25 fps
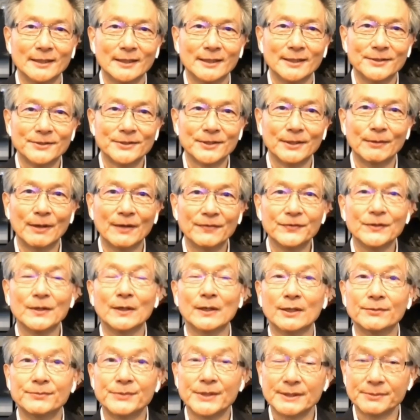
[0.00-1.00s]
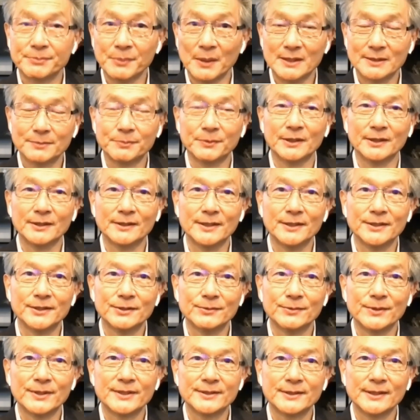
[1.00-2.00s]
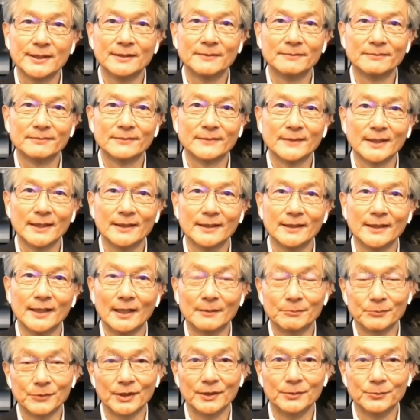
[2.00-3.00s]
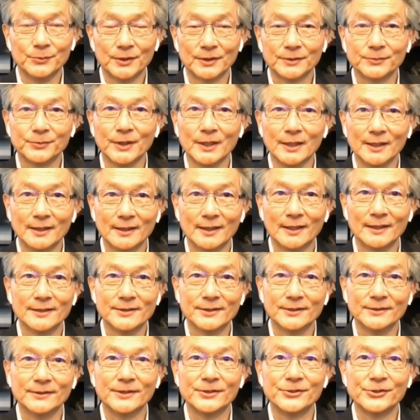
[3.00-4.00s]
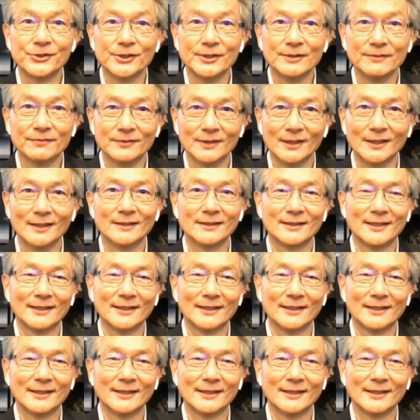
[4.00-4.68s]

So I feel a lot of responsibility towards them, and I'm going to work really hard to achieve that.